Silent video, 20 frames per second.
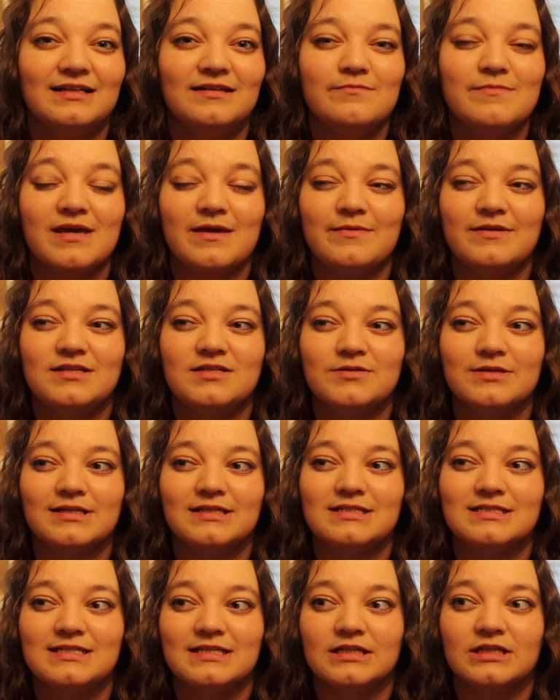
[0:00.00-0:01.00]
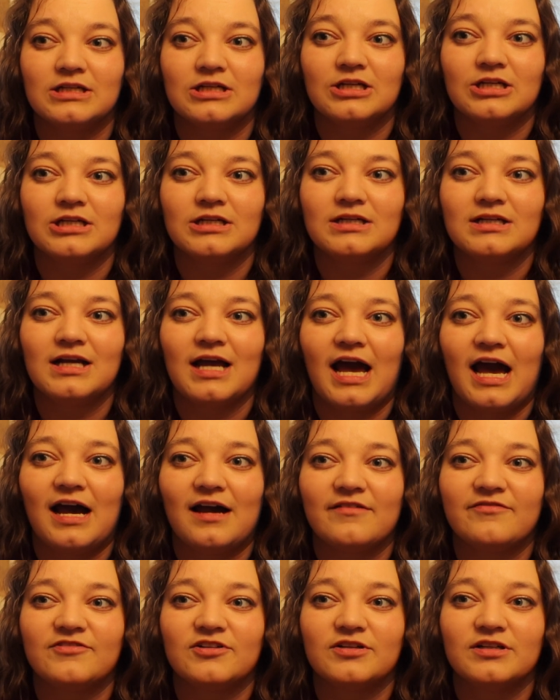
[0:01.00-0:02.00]
maybe doing dinner
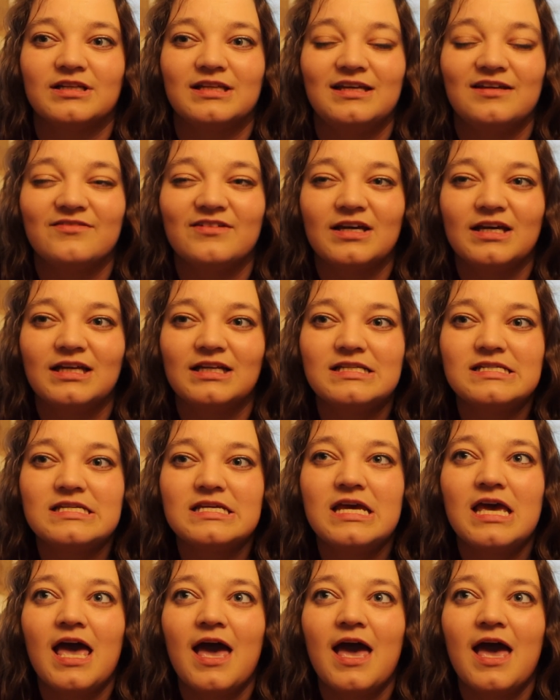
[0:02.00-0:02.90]
after the event,